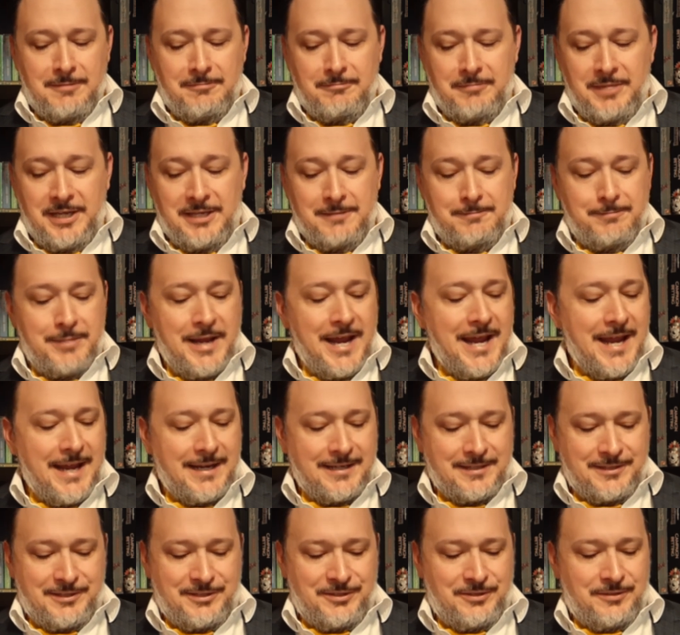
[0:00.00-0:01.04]
made
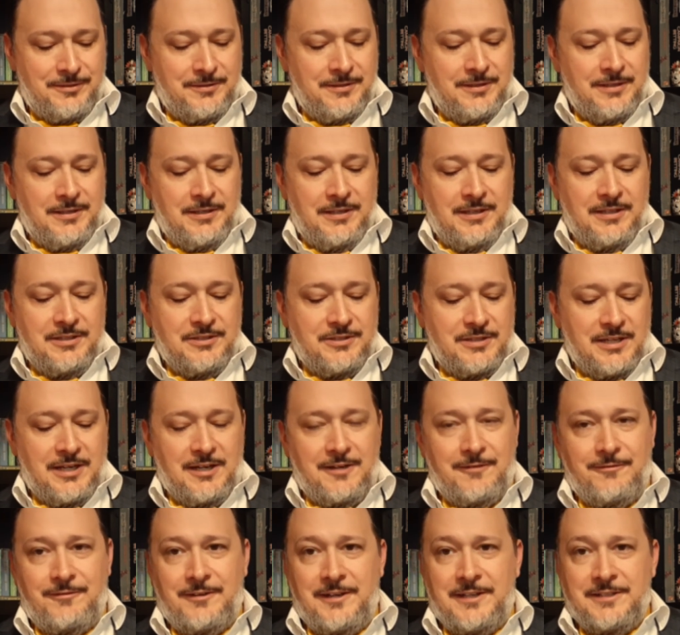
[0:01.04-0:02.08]
pacts, and
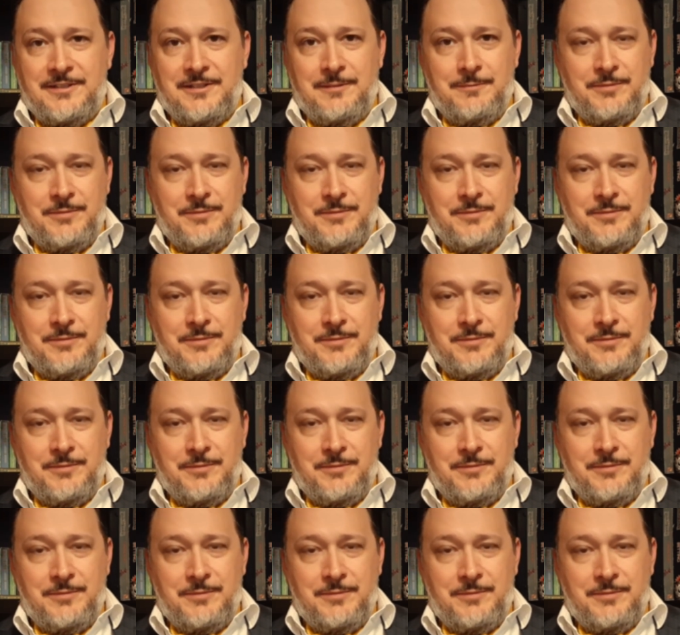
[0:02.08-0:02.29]
sacrificed